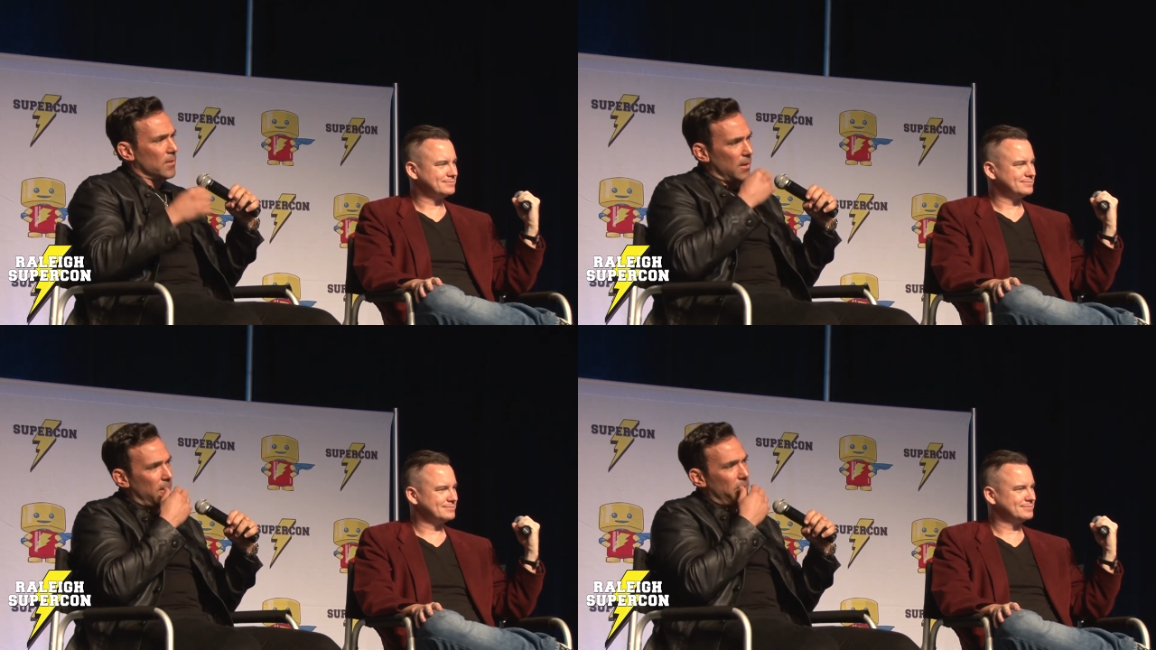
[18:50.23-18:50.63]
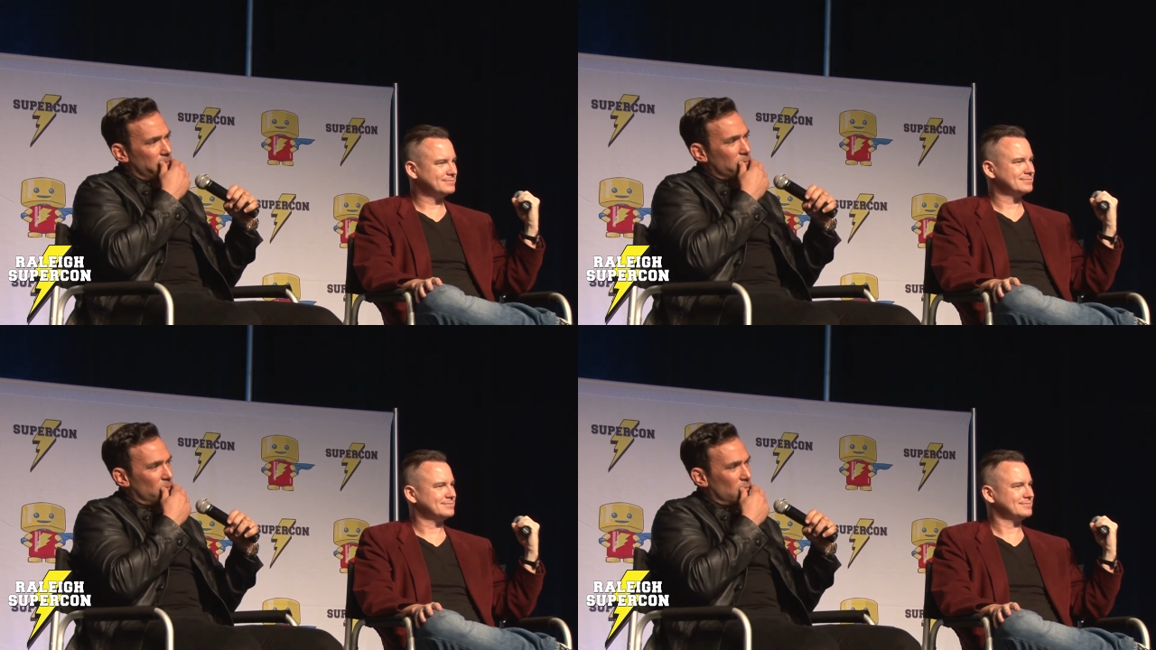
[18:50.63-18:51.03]
Speaker 1: Both yeah. are
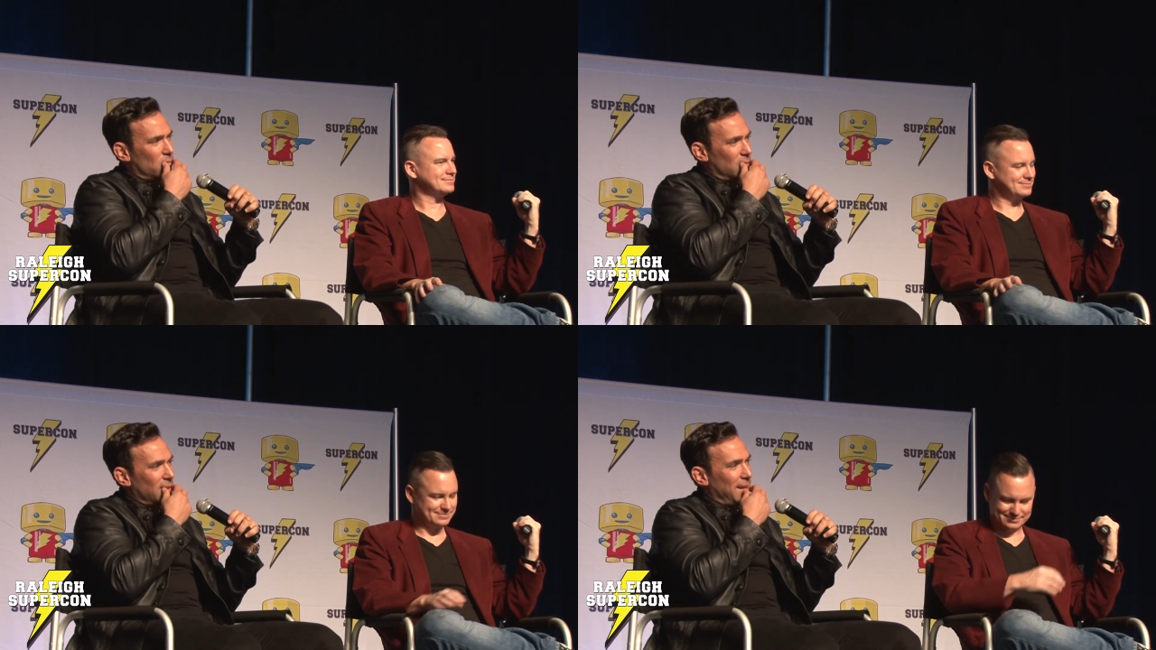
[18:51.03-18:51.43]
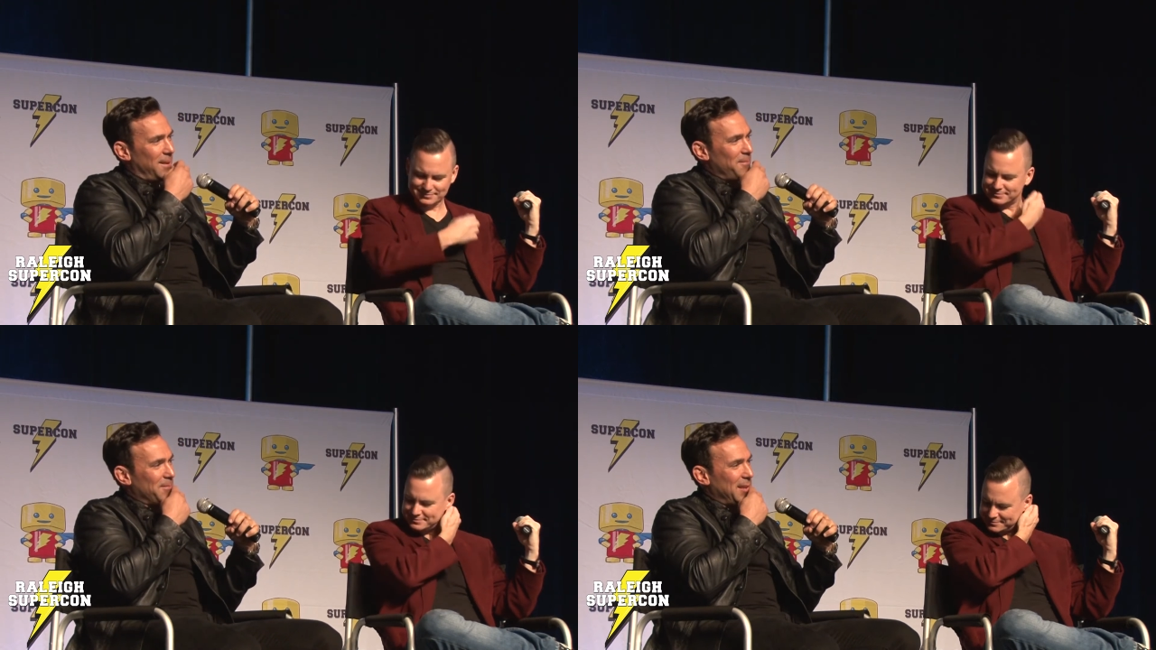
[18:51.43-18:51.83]
good.
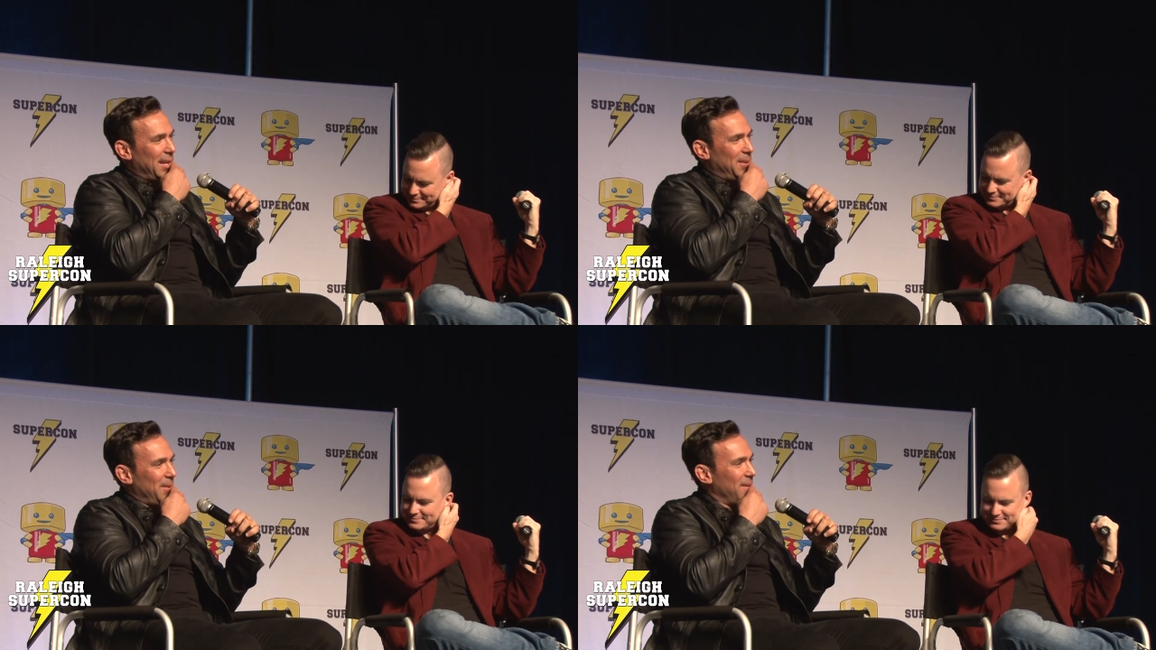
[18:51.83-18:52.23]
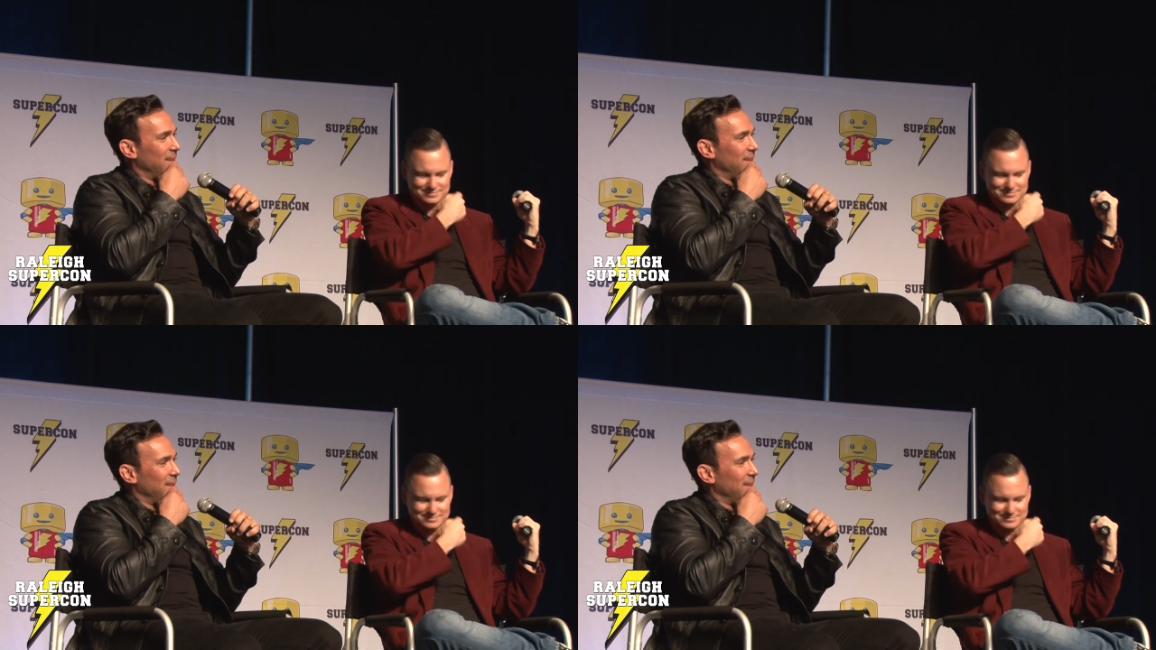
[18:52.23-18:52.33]
Thank yeah. you. Thank you.